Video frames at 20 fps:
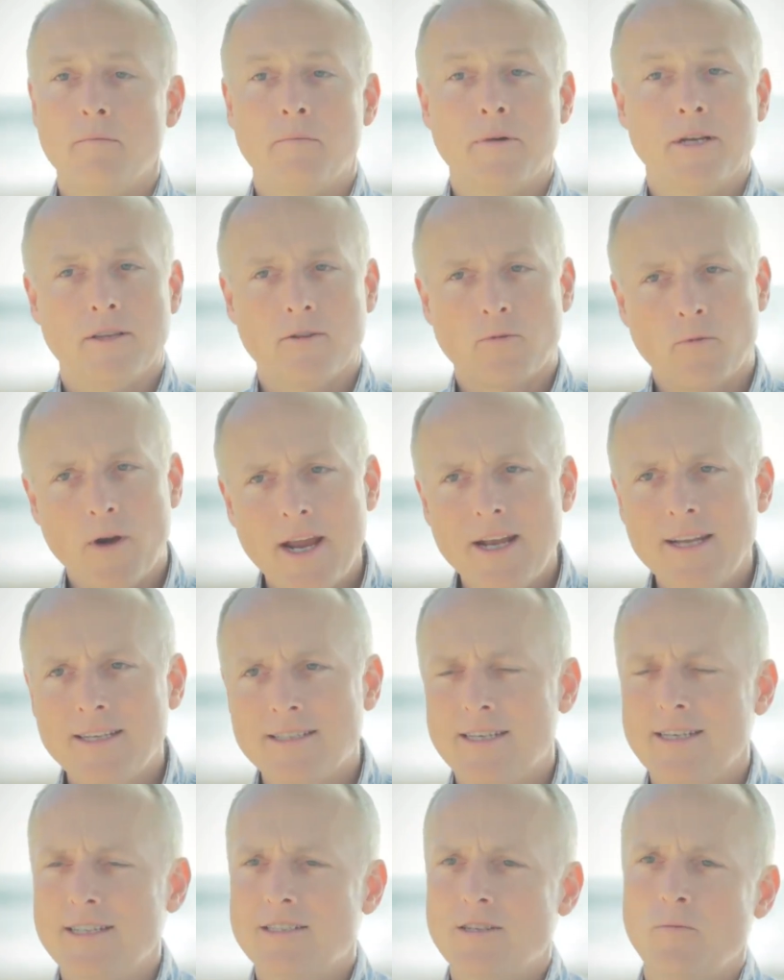But in the rainy
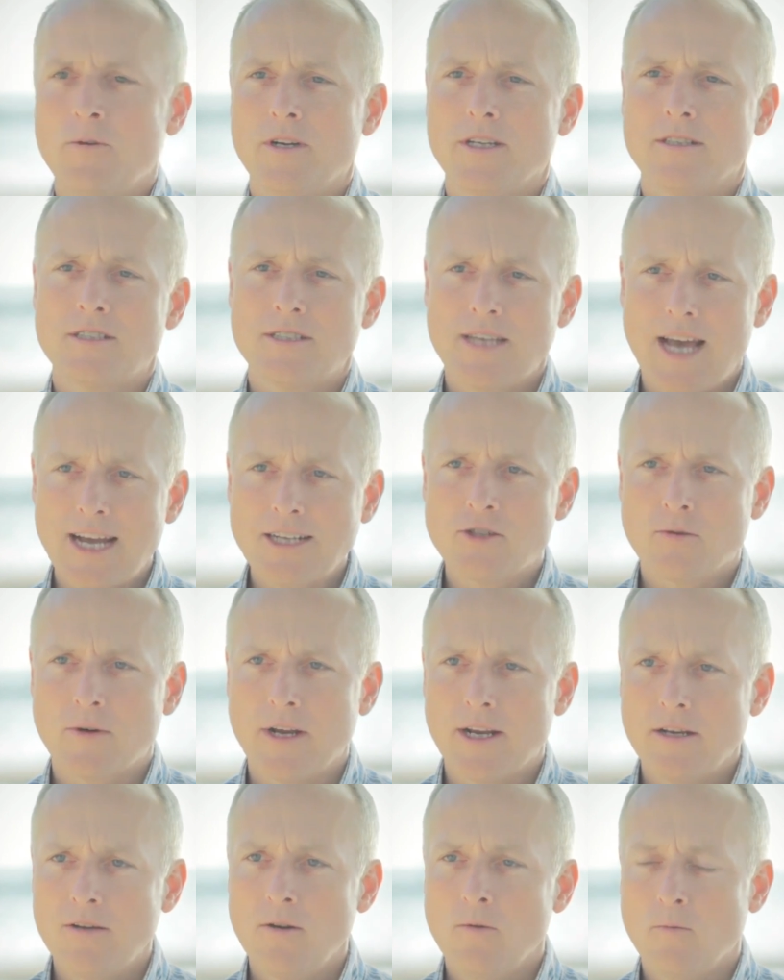season, when it's
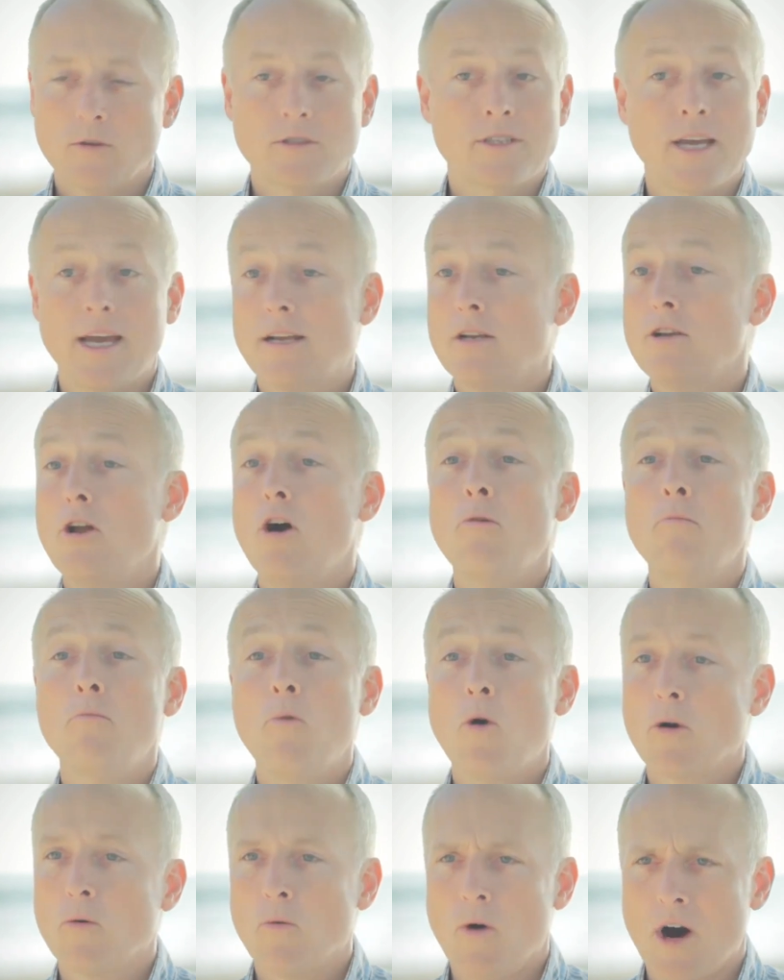saturated, will take no
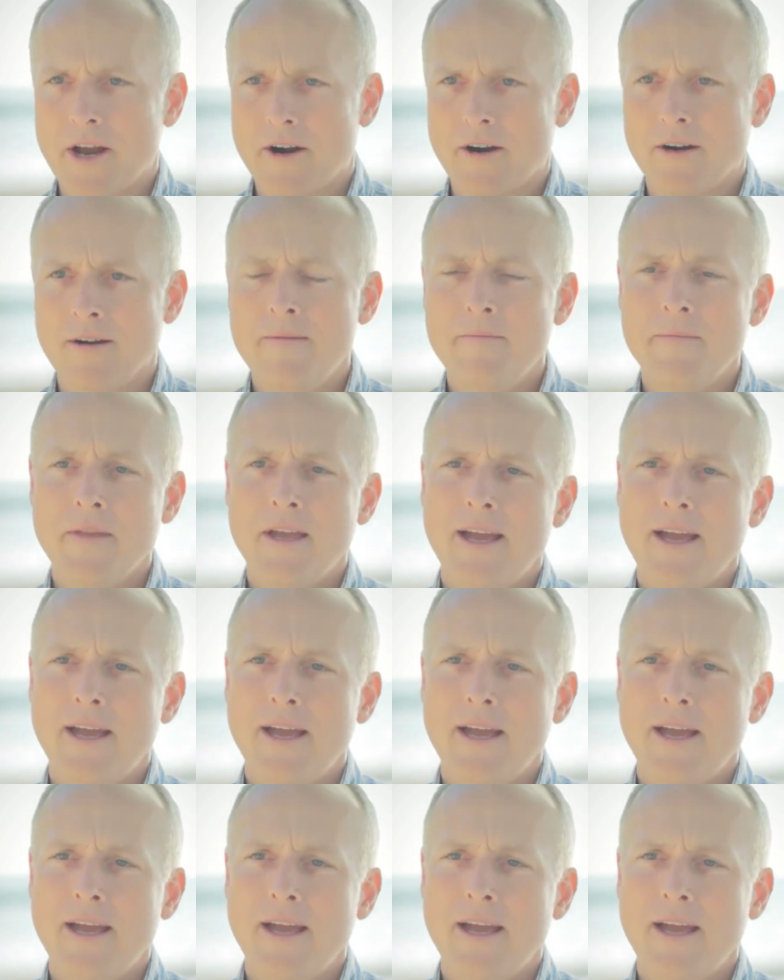more water.